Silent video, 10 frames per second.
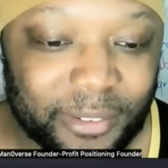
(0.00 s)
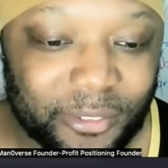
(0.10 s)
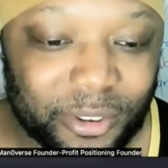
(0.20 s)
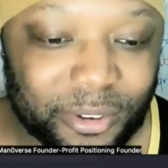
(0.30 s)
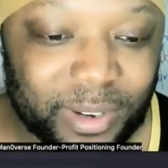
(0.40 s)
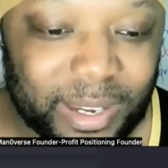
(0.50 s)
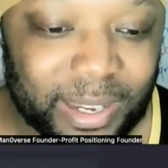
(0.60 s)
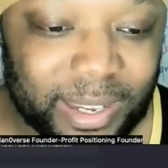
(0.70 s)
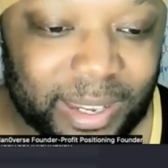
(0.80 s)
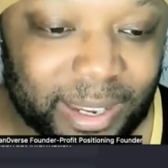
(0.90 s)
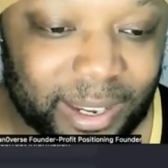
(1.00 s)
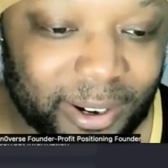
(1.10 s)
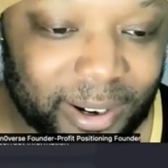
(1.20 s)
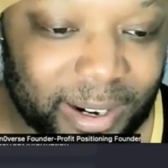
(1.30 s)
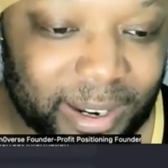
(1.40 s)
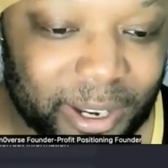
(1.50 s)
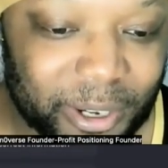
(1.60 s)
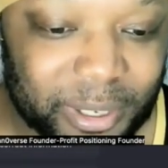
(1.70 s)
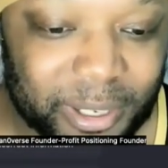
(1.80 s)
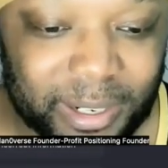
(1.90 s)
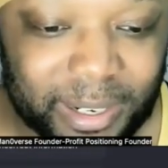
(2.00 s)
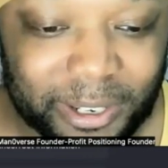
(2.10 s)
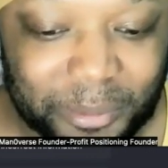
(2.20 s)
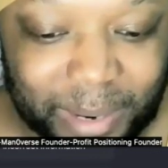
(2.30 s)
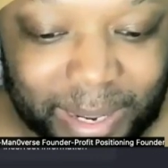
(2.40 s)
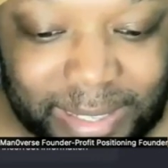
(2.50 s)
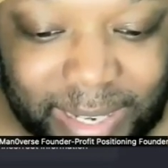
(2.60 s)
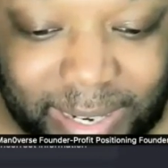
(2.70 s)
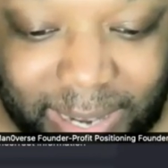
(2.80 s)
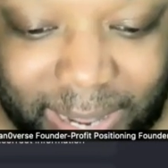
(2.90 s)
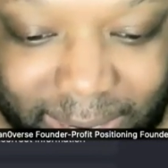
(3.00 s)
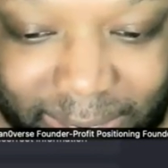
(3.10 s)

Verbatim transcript: If you uh, are a coder, then you might say,